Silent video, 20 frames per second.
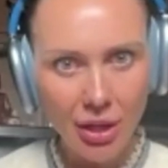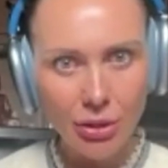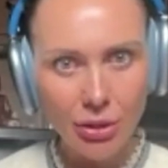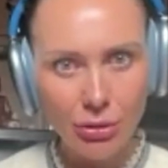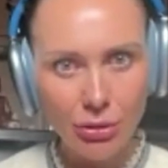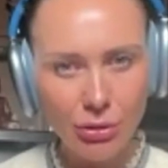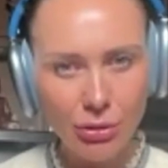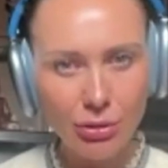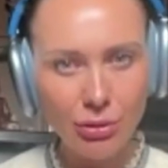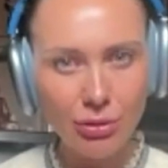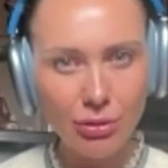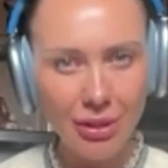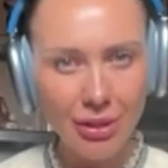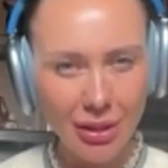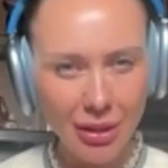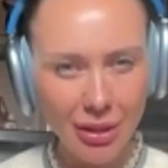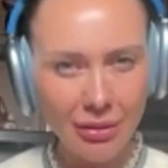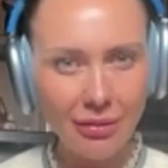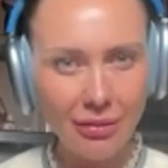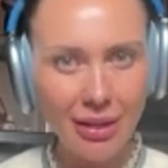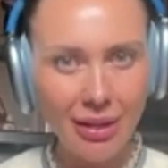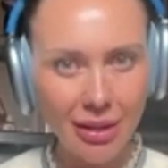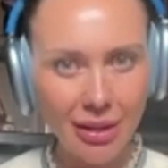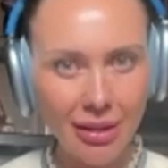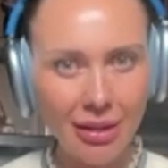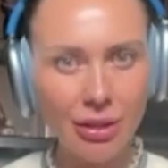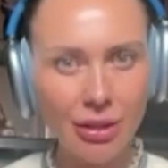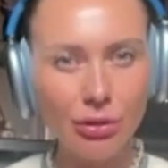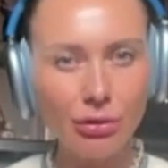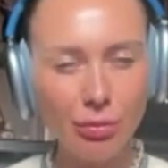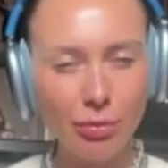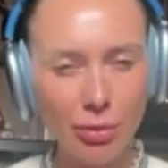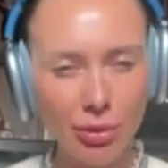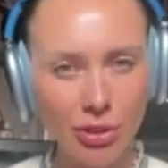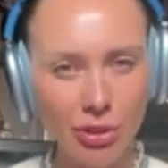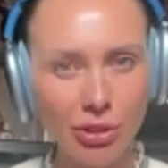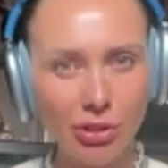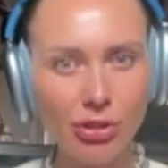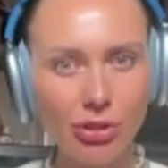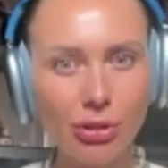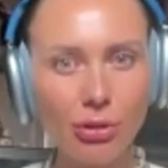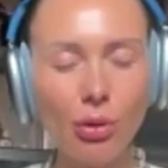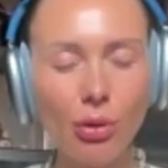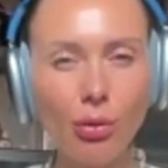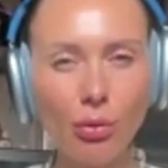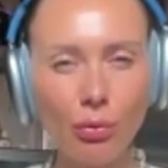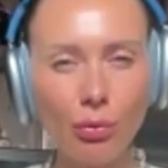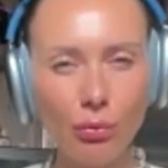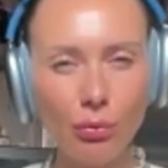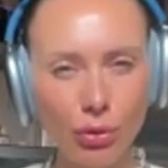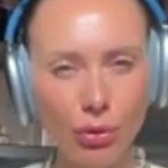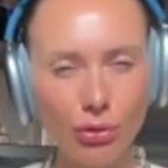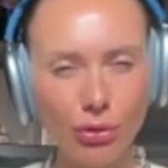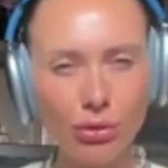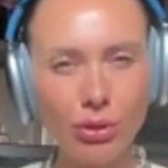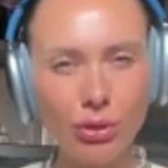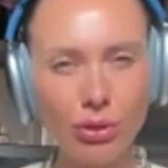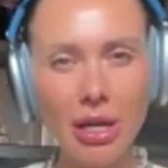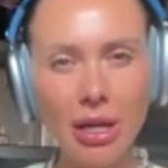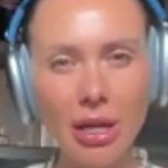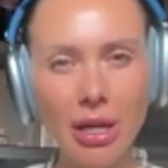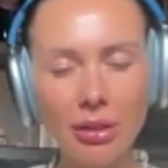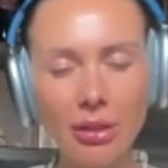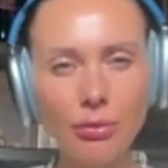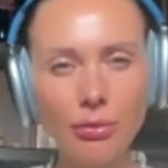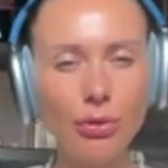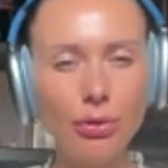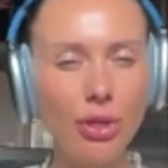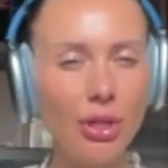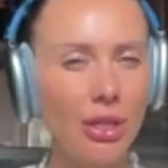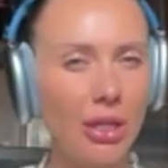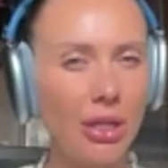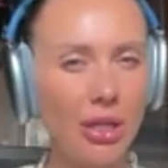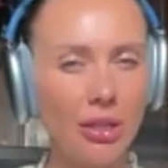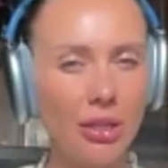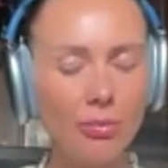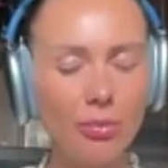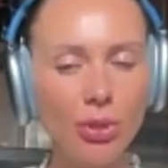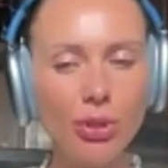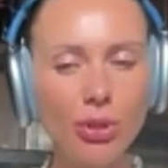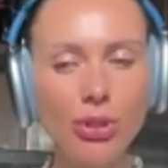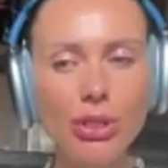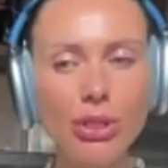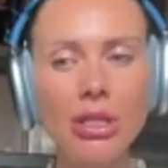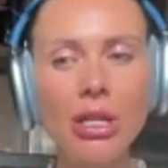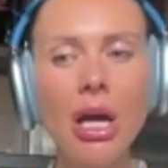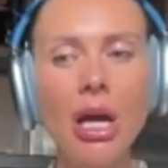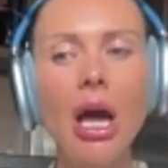to give any kind of prediction or fortune telling for any other person.